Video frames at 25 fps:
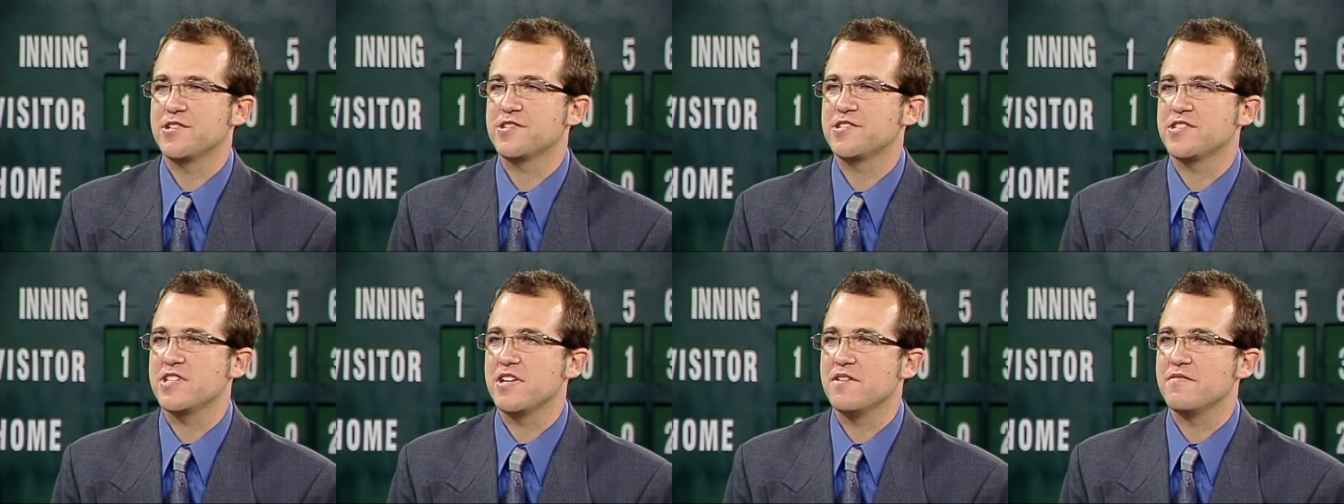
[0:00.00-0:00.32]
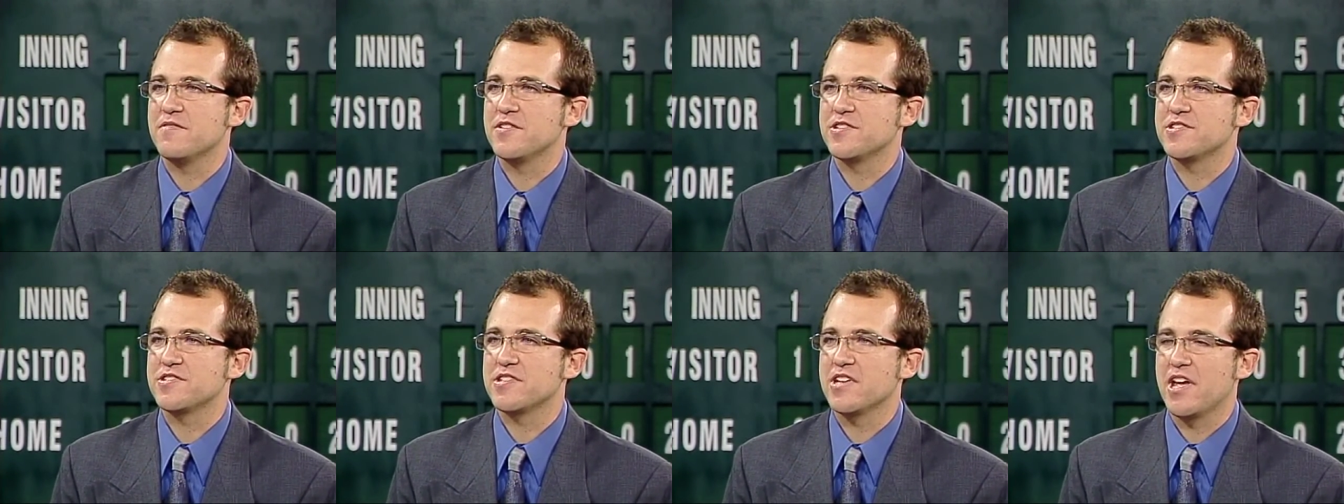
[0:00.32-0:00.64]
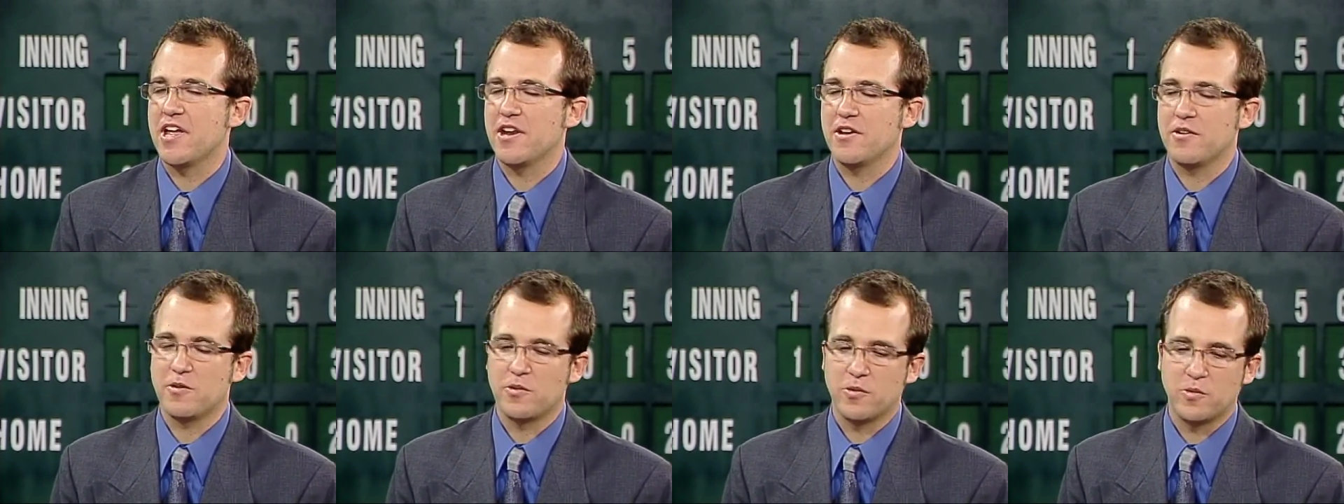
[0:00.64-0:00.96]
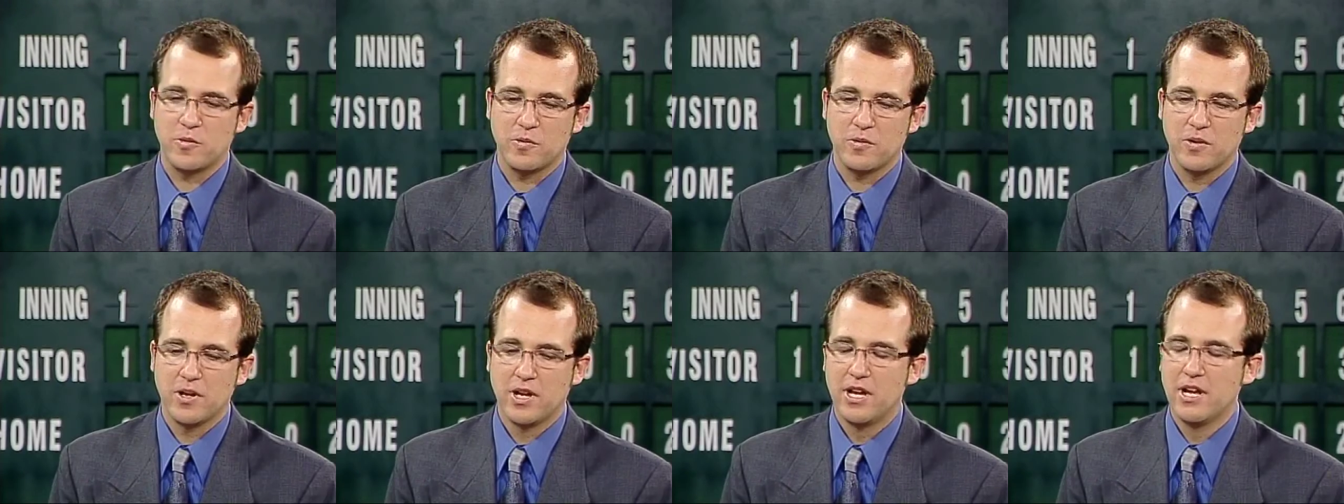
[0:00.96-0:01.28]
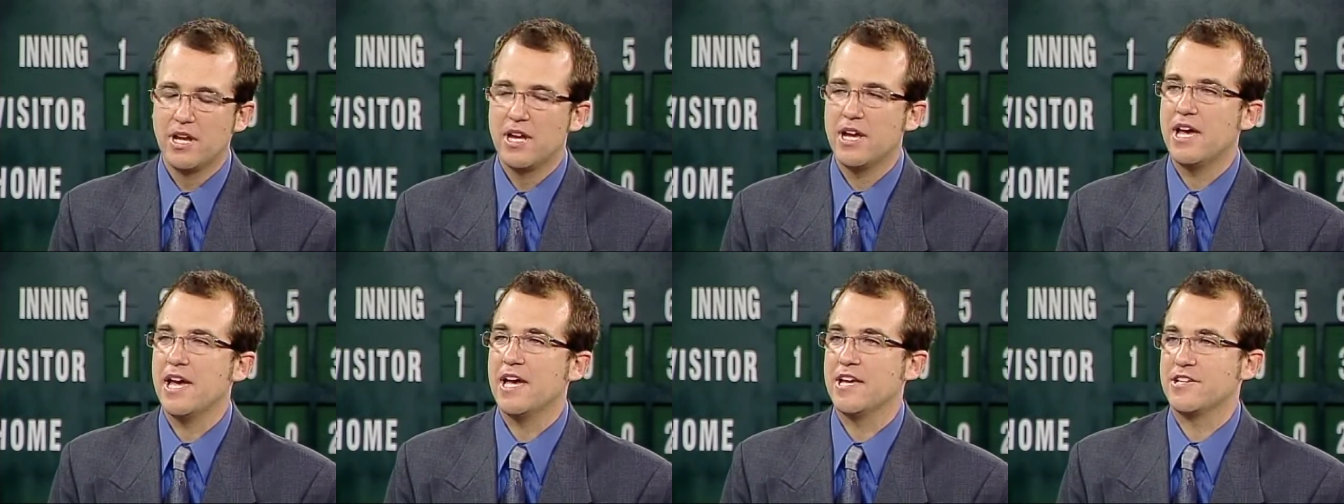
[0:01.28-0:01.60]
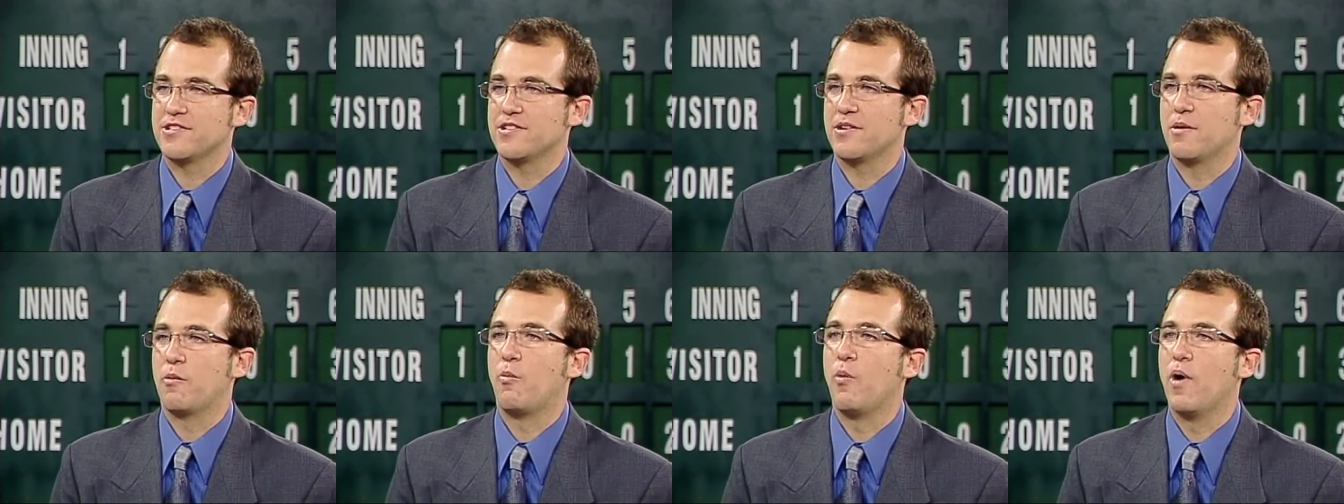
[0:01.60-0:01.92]
Stevenson, who
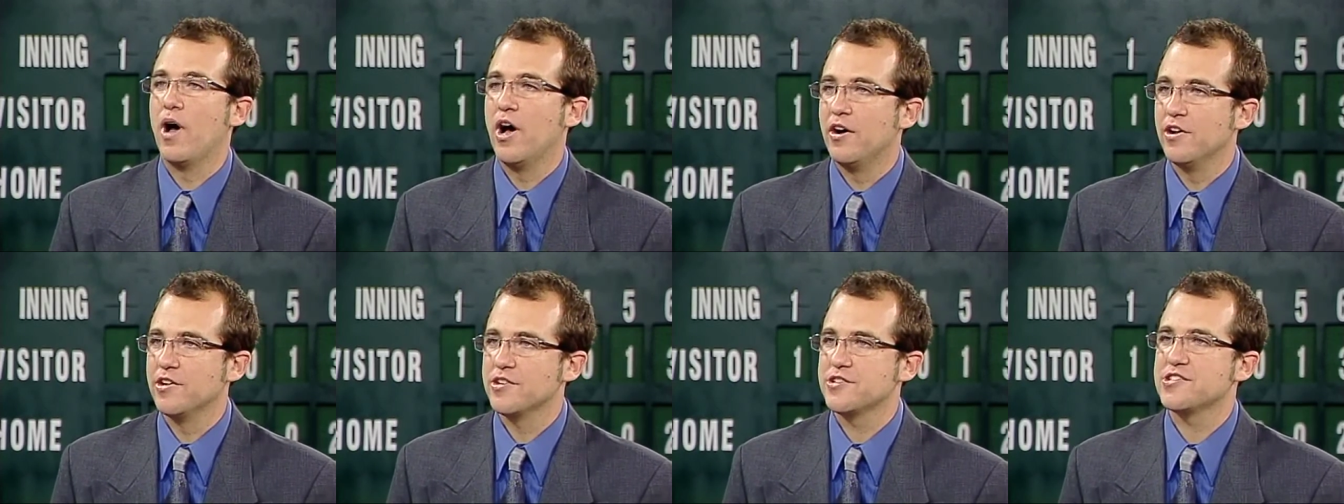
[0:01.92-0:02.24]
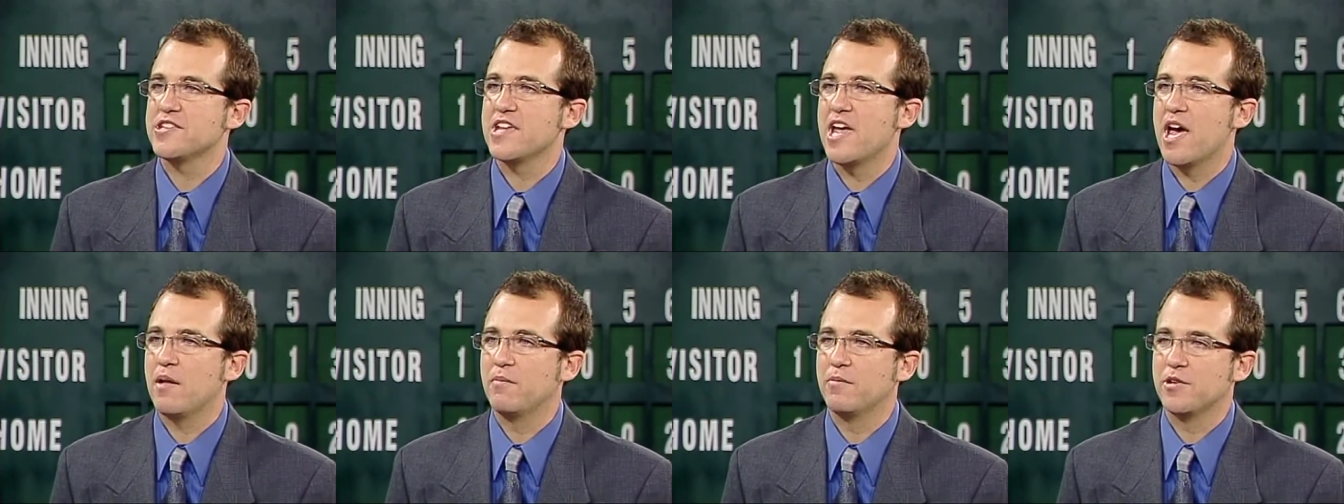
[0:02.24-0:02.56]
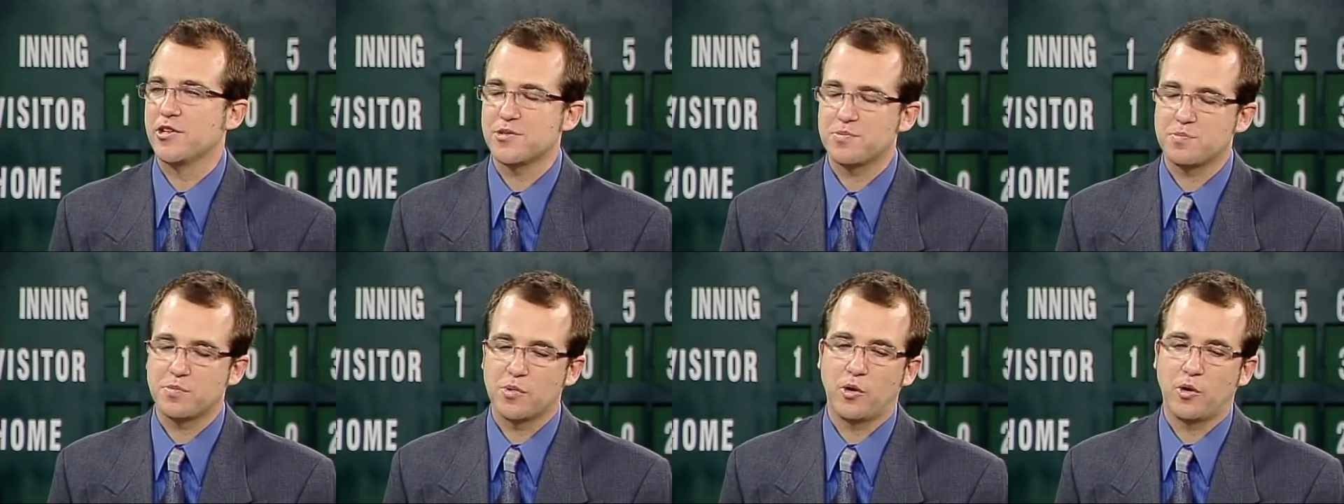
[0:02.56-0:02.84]
has a well-established